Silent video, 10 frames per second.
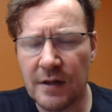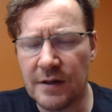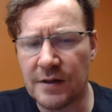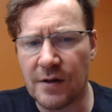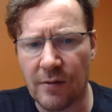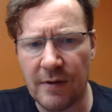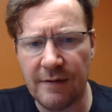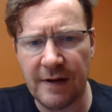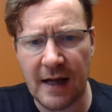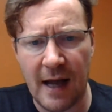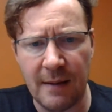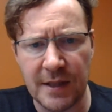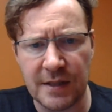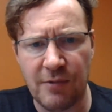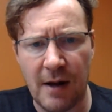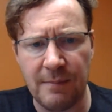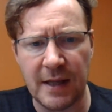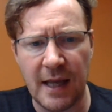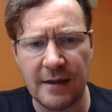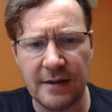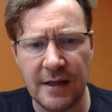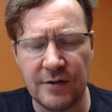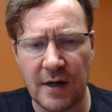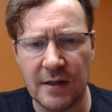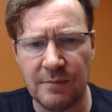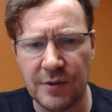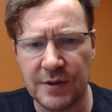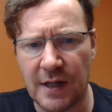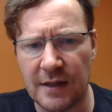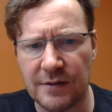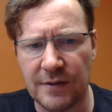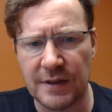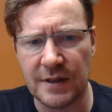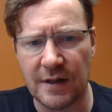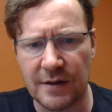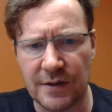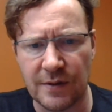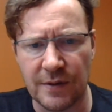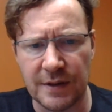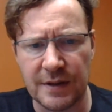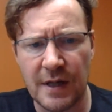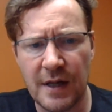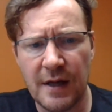this horrific communist propaganda they try to push onto us in our schools.